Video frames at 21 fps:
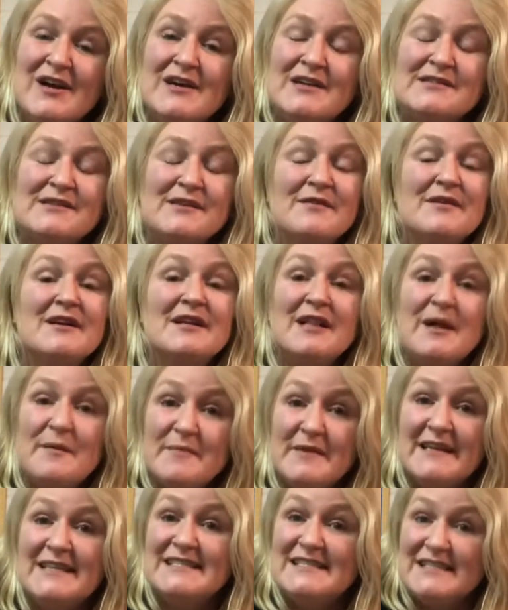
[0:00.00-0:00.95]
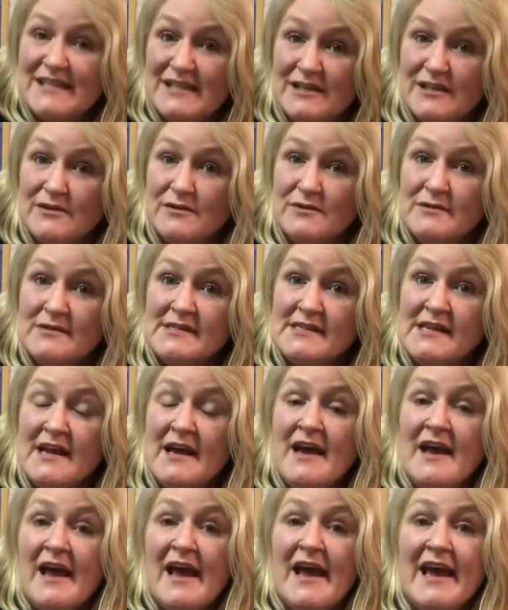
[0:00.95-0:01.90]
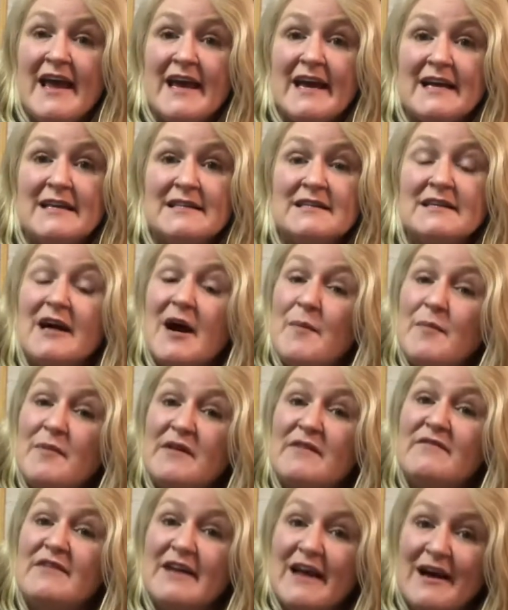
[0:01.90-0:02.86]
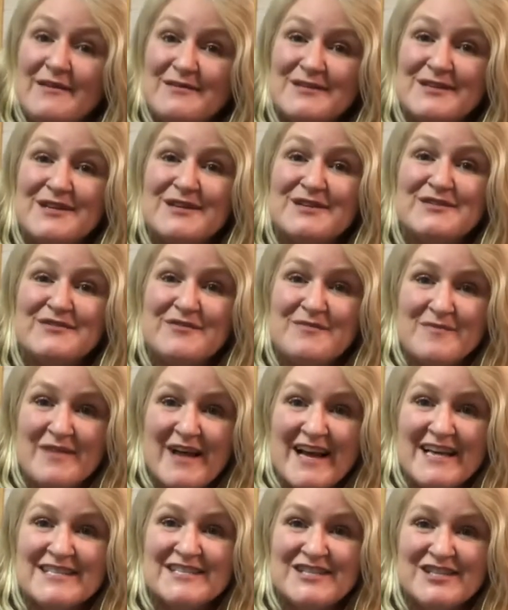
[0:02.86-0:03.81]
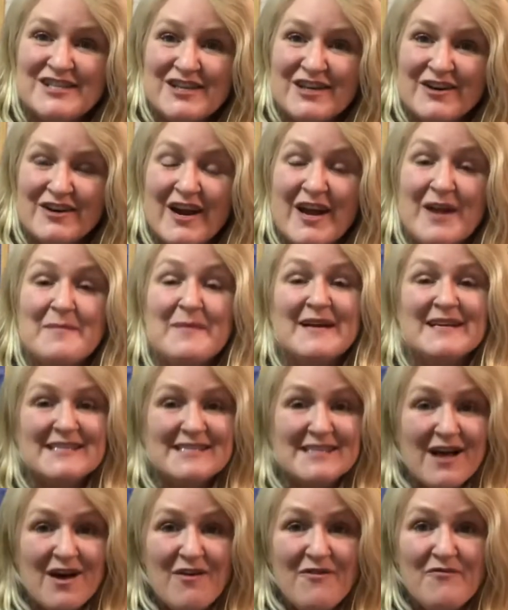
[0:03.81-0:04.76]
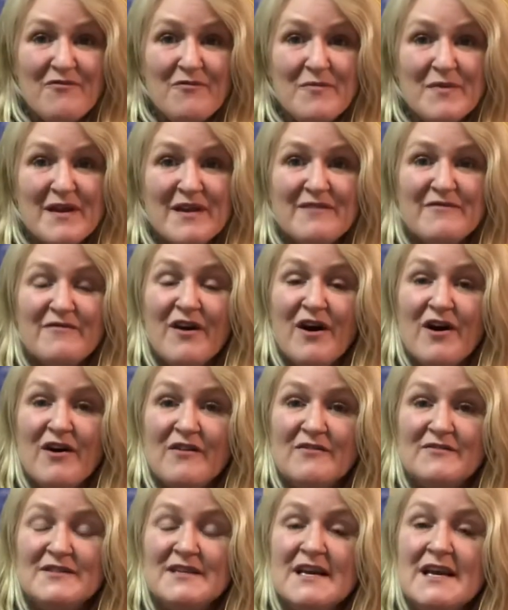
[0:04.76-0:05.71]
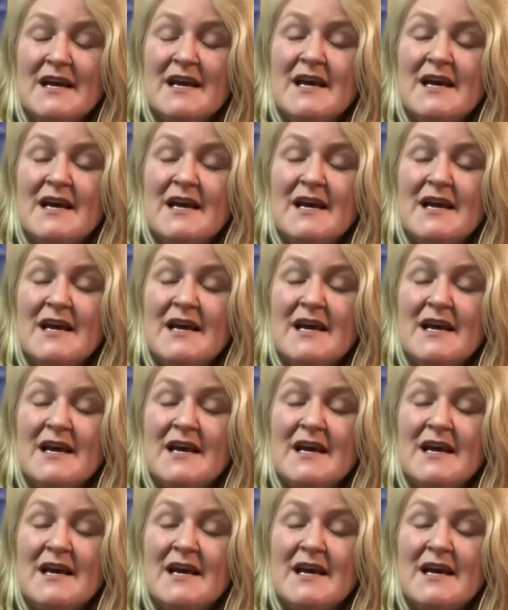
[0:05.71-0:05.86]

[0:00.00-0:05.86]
So the club continues, and a couple of the counselors from last year and myself will be involved